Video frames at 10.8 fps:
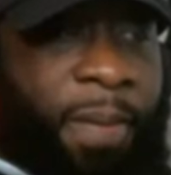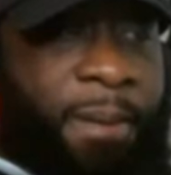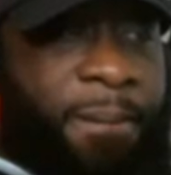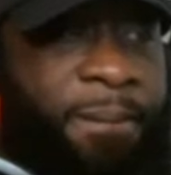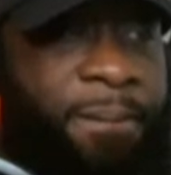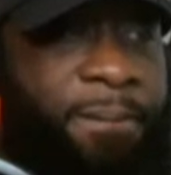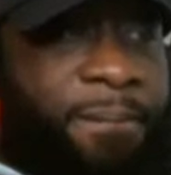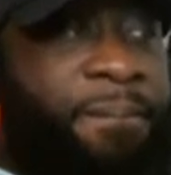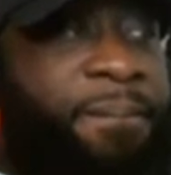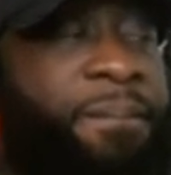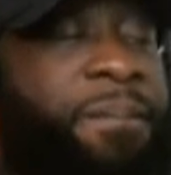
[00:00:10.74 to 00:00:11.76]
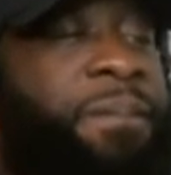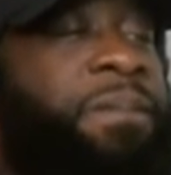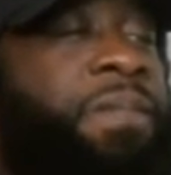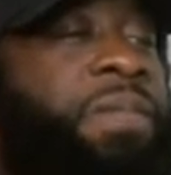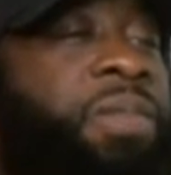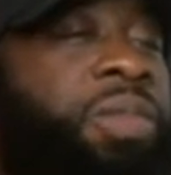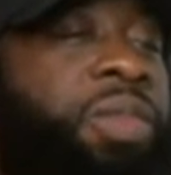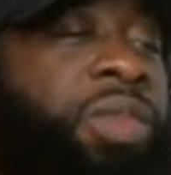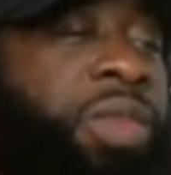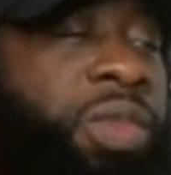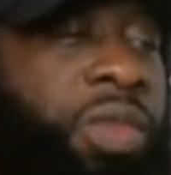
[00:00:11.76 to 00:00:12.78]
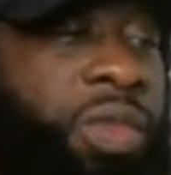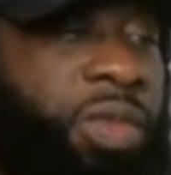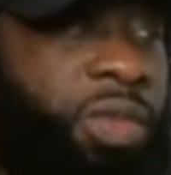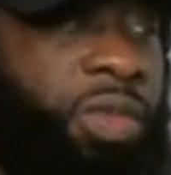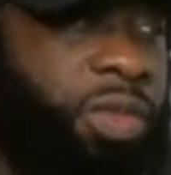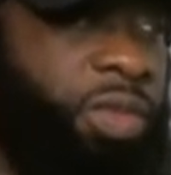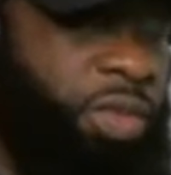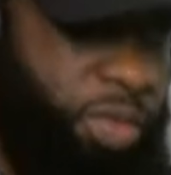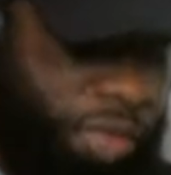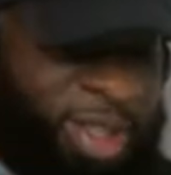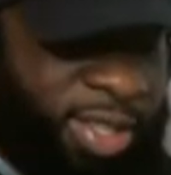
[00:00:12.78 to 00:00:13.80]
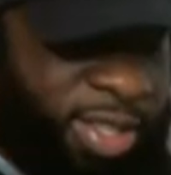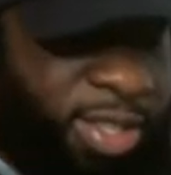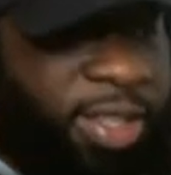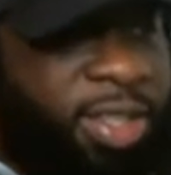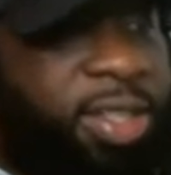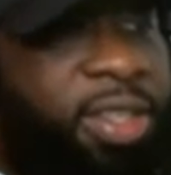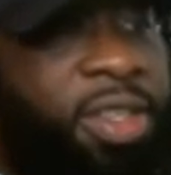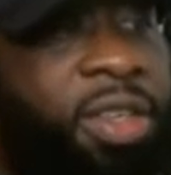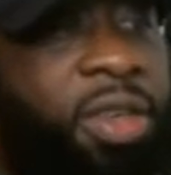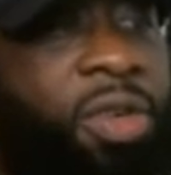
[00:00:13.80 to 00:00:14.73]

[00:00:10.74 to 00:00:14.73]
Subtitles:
(not speaking)